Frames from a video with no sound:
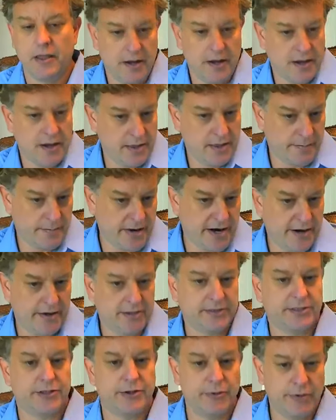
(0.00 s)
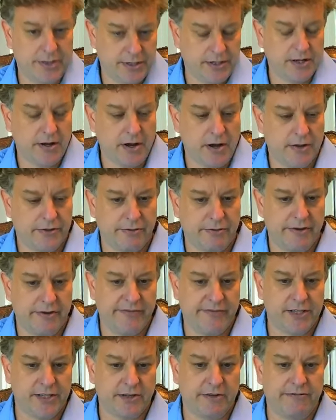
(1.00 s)
the parents who had gone through
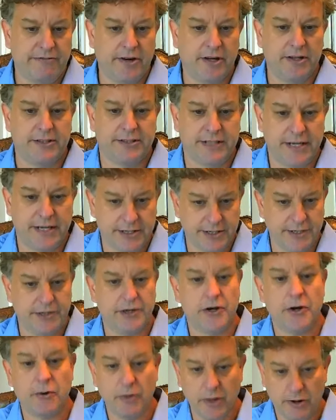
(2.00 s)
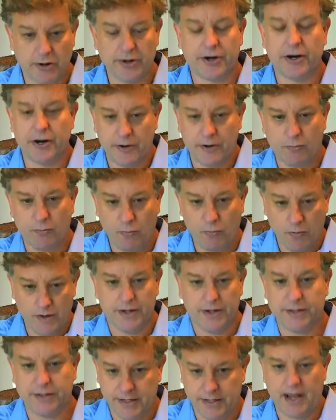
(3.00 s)
in vitro fertilization no longer
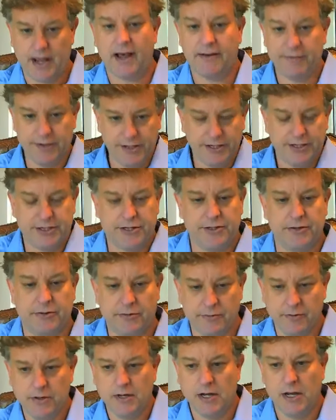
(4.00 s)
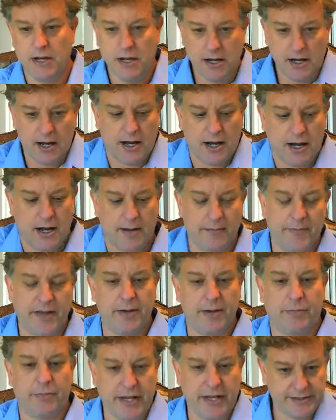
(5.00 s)
wanted to have additional
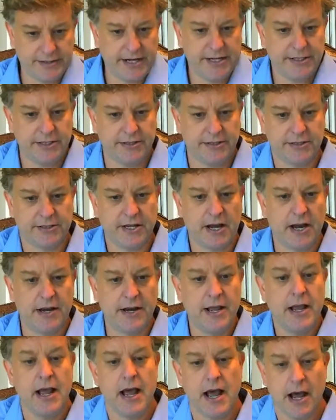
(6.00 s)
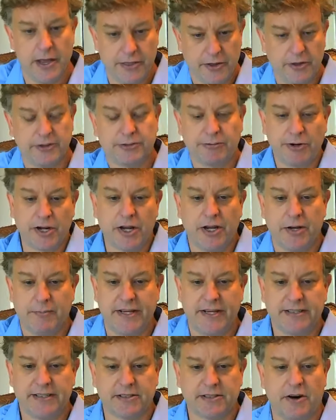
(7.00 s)
implantations done, and those were going to
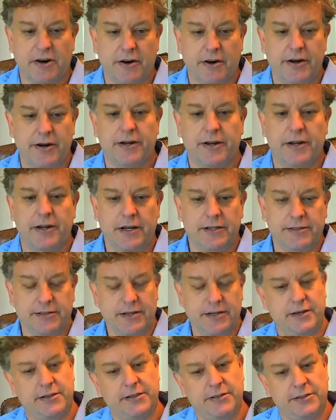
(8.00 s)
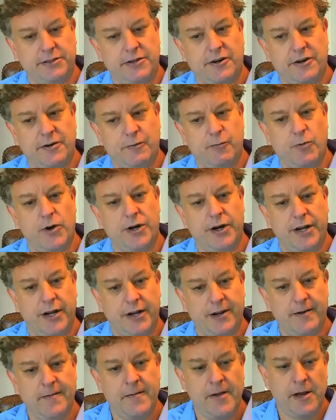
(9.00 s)
be discarded, and scientists started
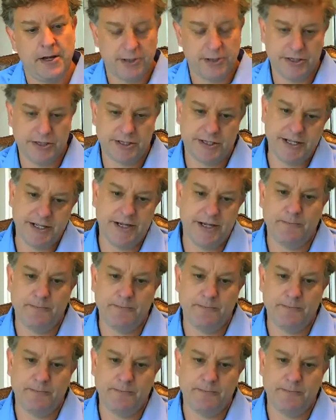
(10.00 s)
working to